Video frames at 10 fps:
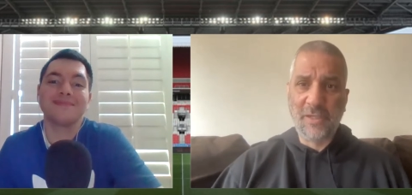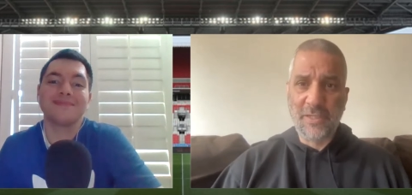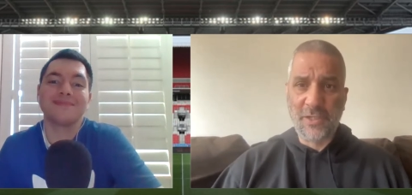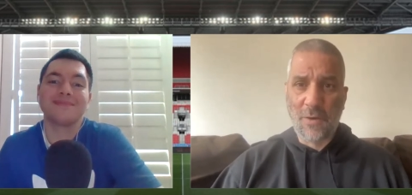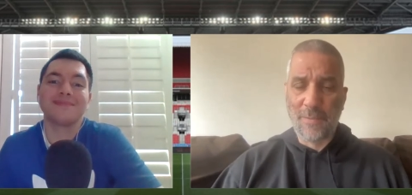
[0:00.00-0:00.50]

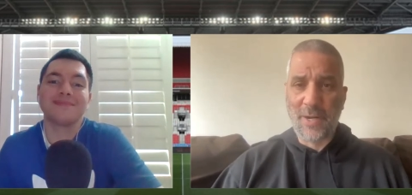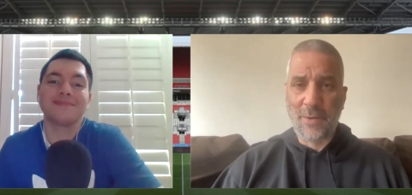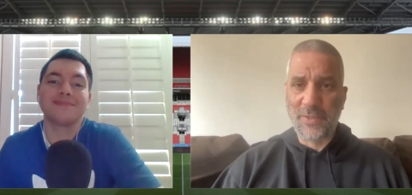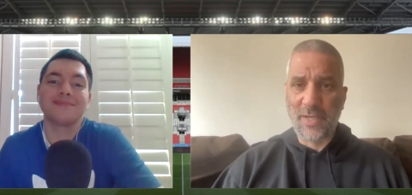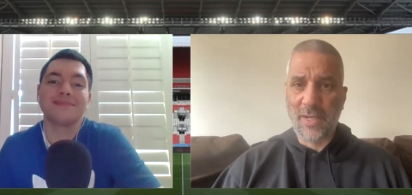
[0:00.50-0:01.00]
Speaker 1: so. I mean, it
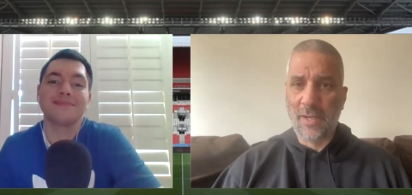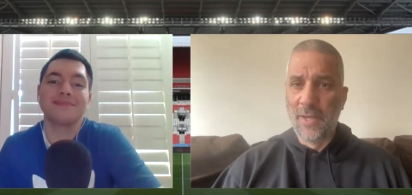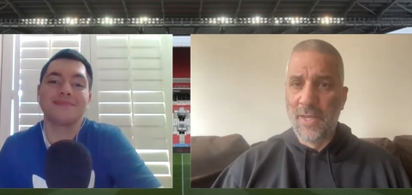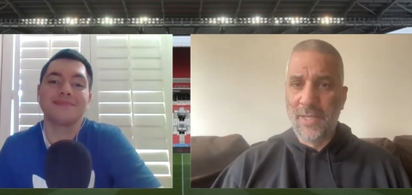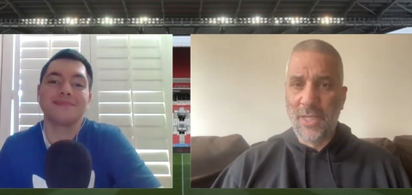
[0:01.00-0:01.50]
was a
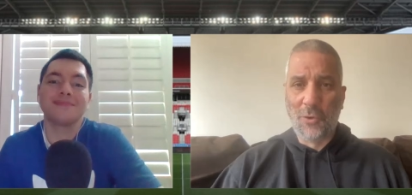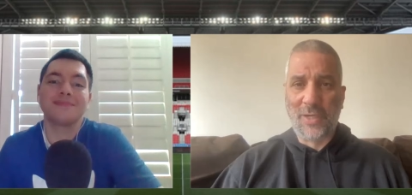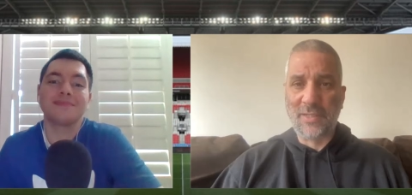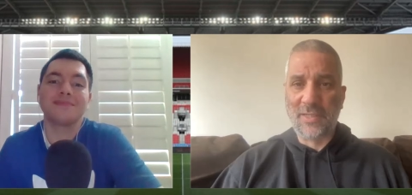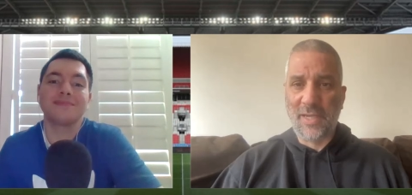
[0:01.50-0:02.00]

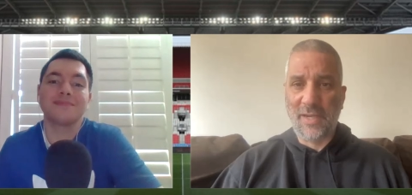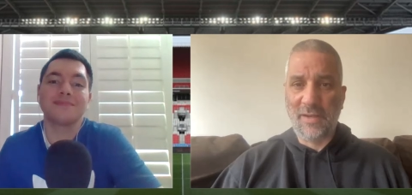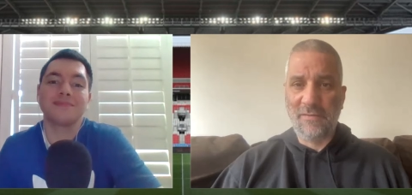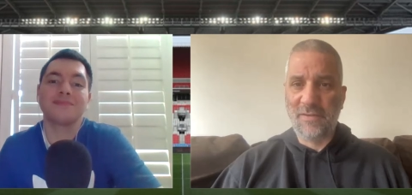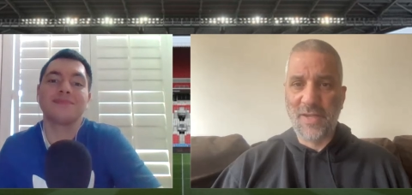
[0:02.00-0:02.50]

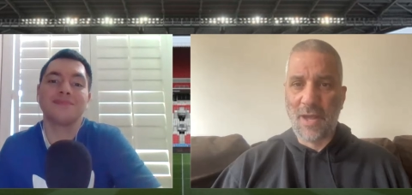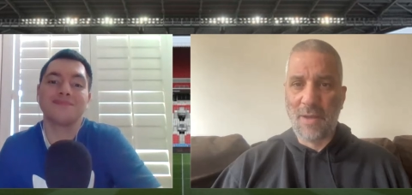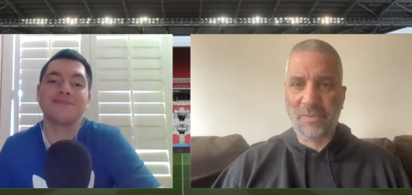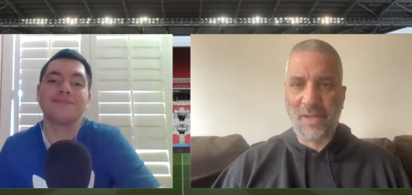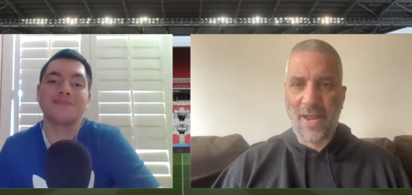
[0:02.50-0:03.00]
ill-conceived uh,
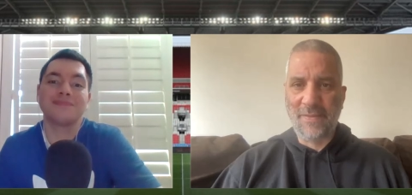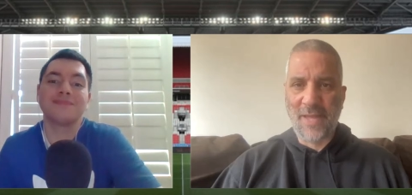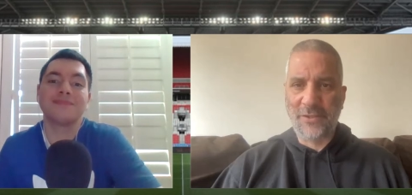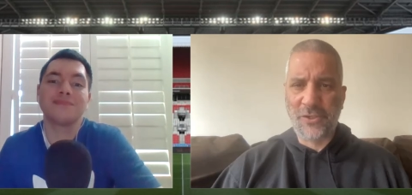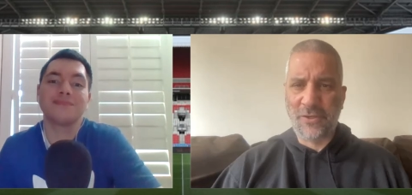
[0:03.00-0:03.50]
plan
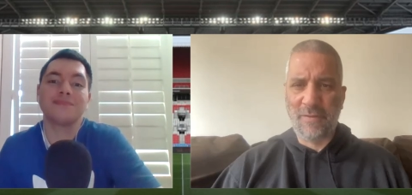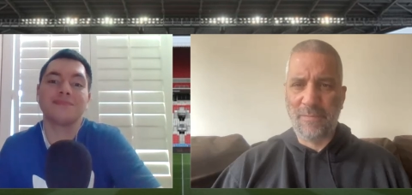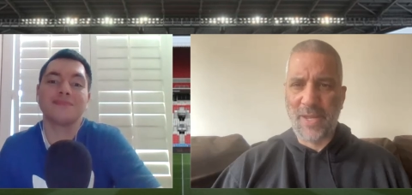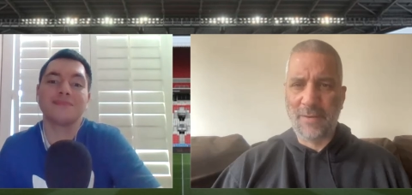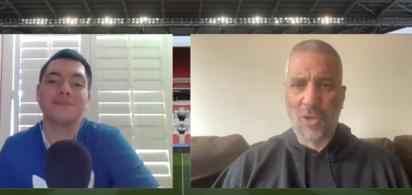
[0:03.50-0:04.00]
that shouldn't have
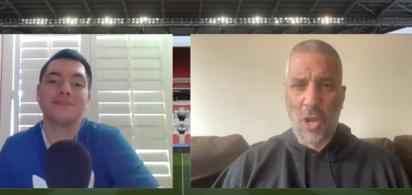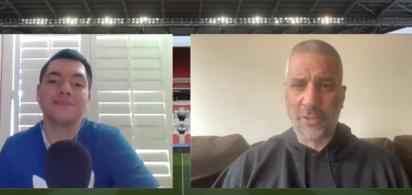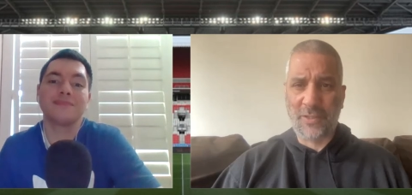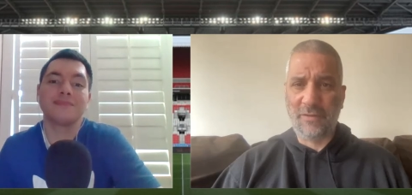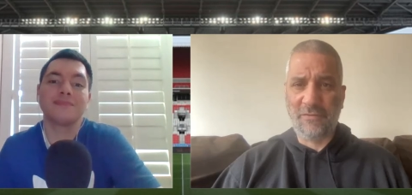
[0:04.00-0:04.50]
been
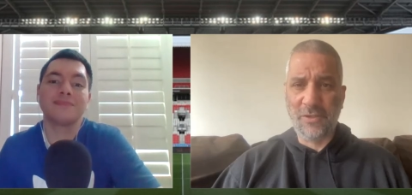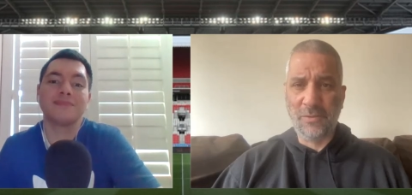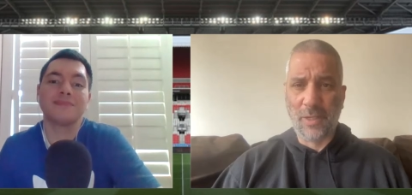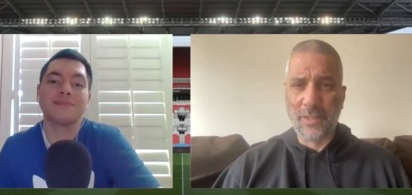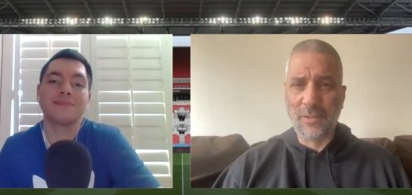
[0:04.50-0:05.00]
launched in the first
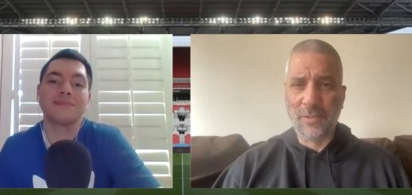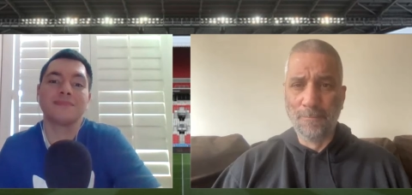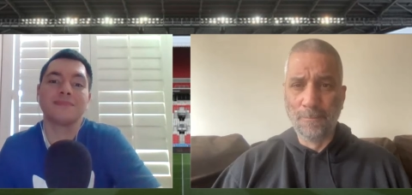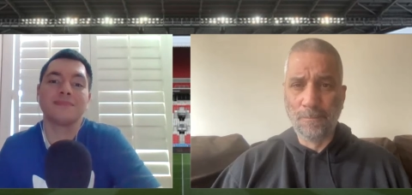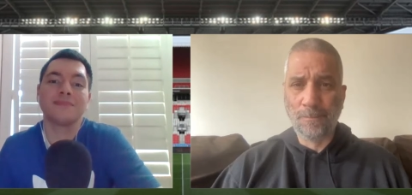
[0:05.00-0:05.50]
place.
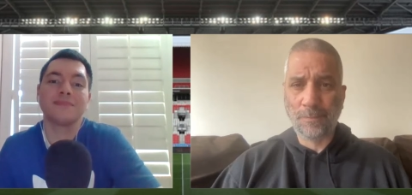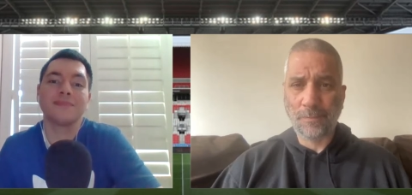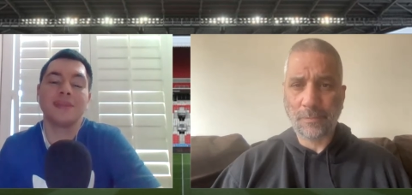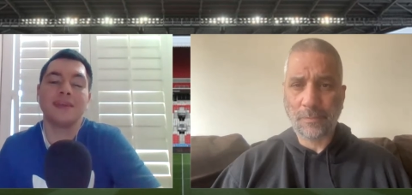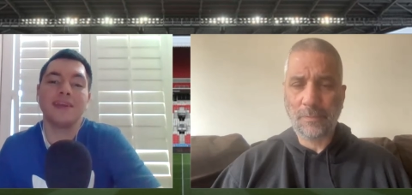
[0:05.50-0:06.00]

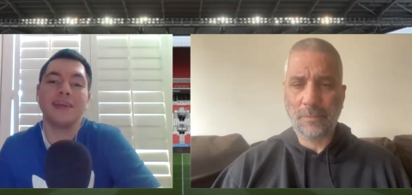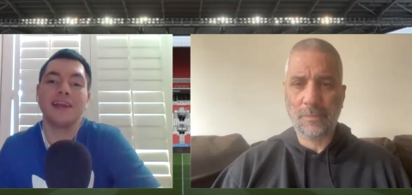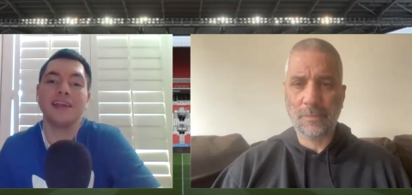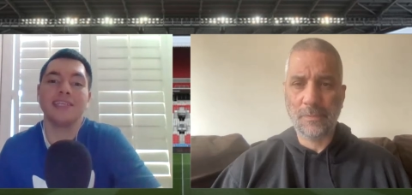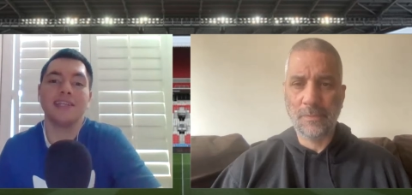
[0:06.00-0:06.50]
Speaker 2: And
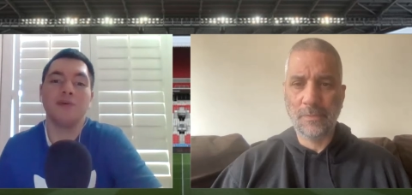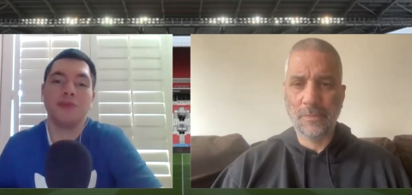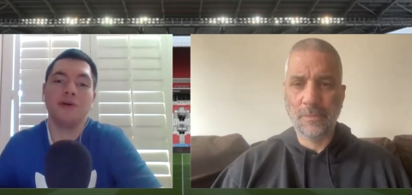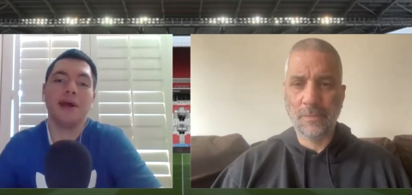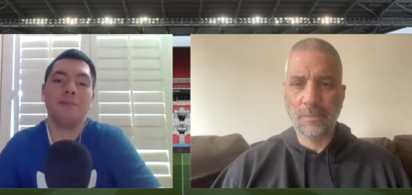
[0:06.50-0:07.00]
I guess now
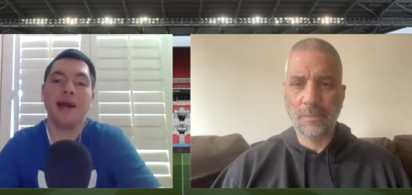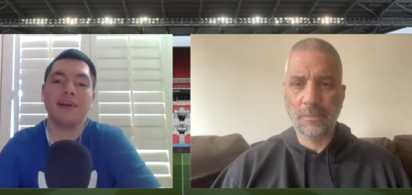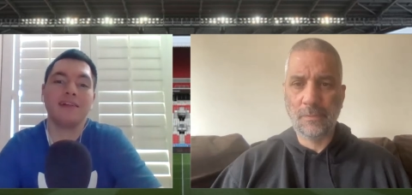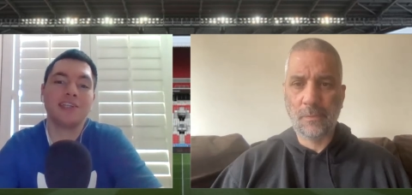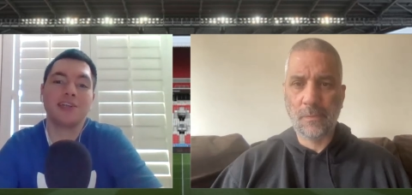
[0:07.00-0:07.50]
with all that
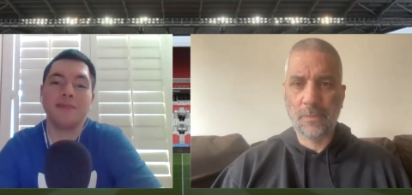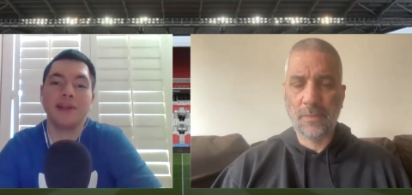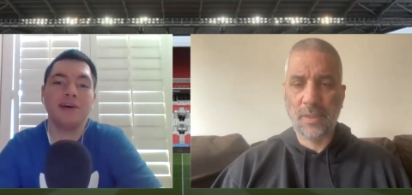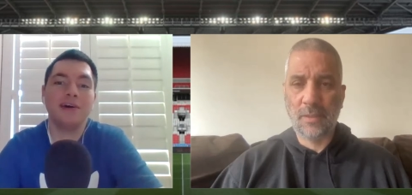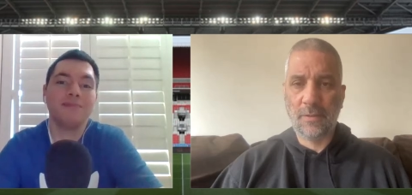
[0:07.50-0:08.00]
backlash
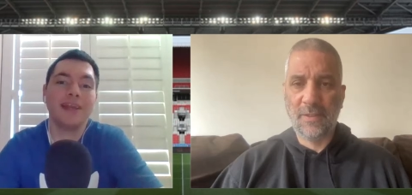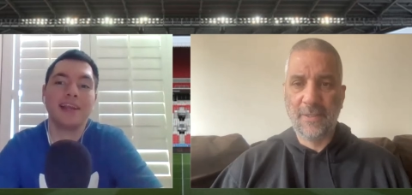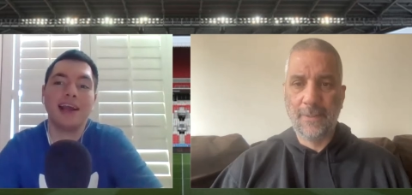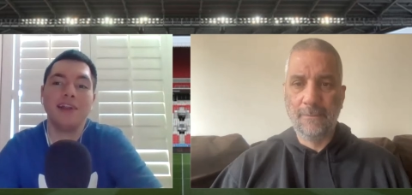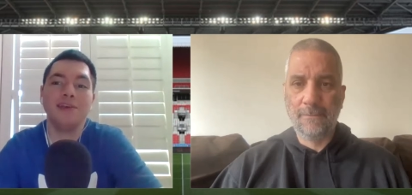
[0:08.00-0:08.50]
coming up, like
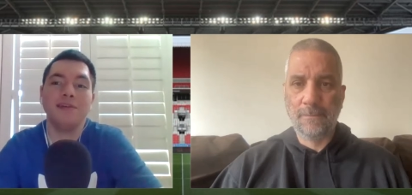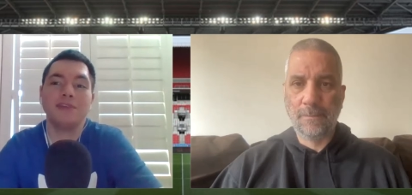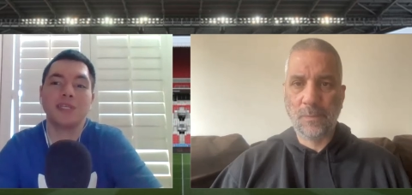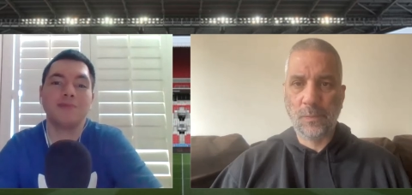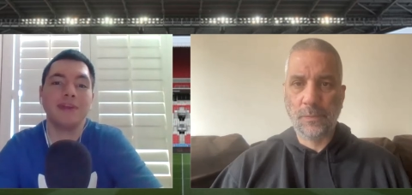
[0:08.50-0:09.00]
how do you
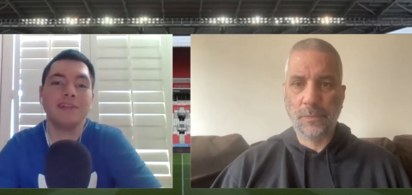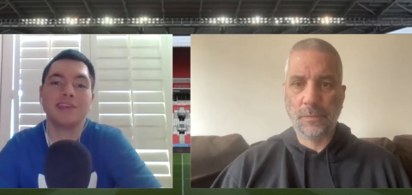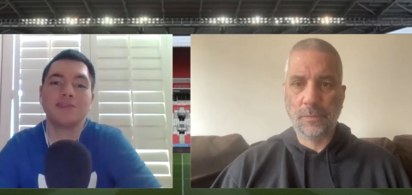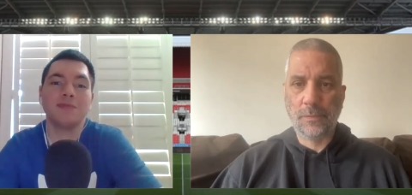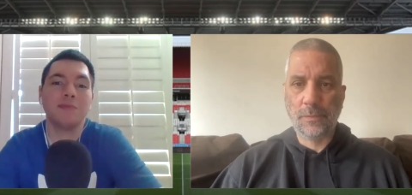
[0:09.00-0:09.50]
spin
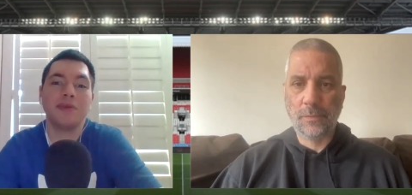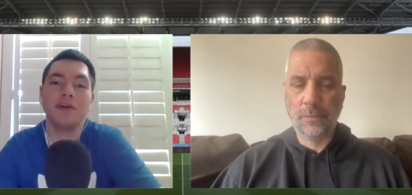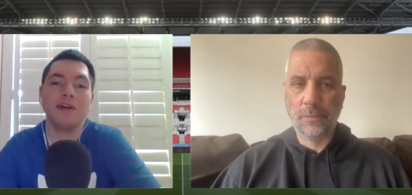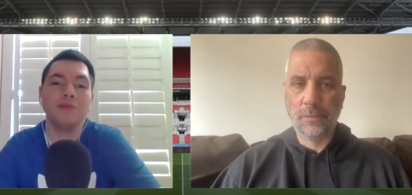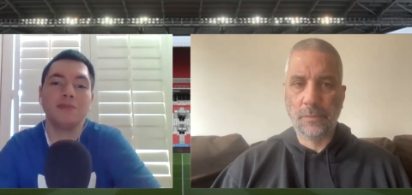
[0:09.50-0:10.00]
this from a
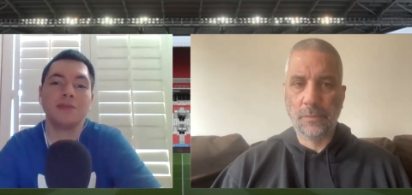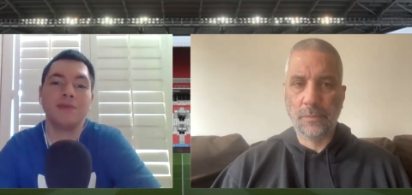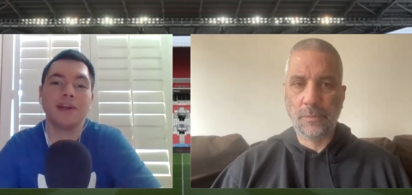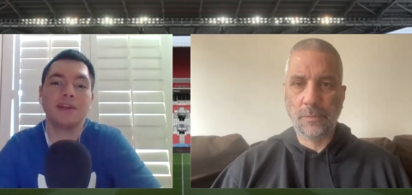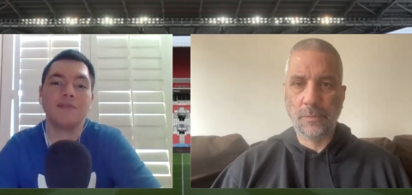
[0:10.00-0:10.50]
PR
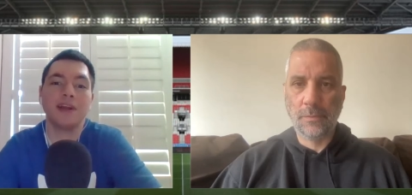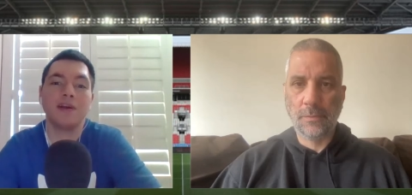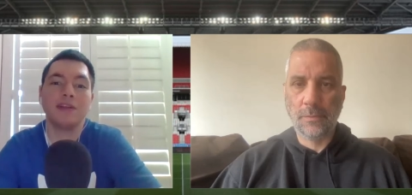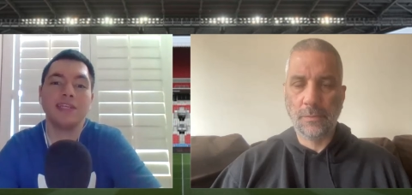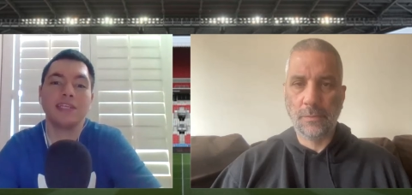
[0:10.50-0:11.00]
perspective? Like,
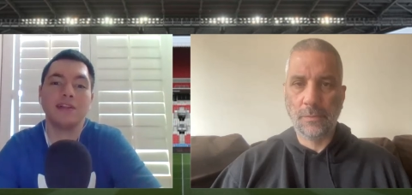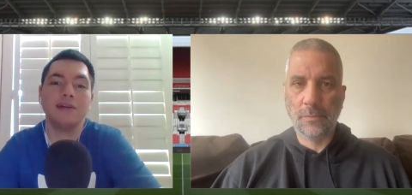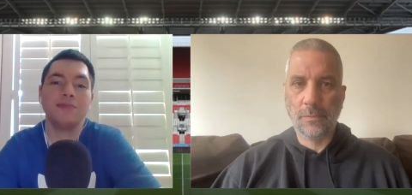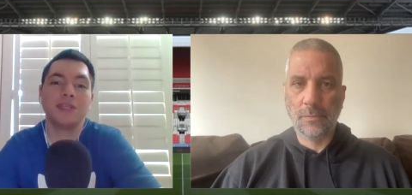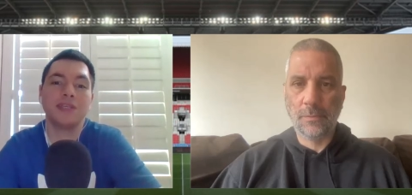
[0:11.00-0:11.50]
are these
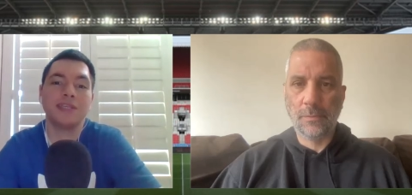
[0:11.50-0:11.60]
clubs'